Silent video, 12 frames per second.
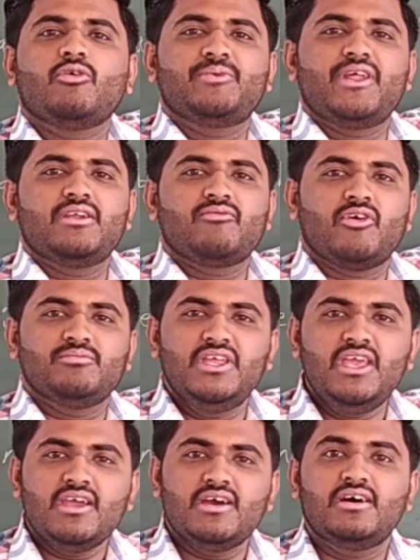obtained from
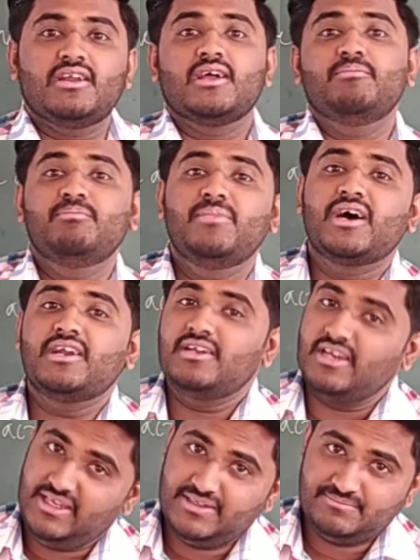the rubber
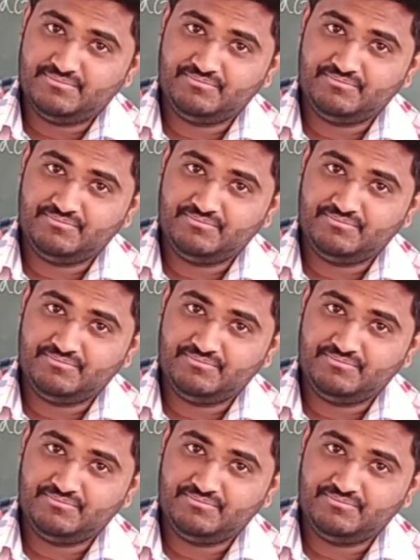tree.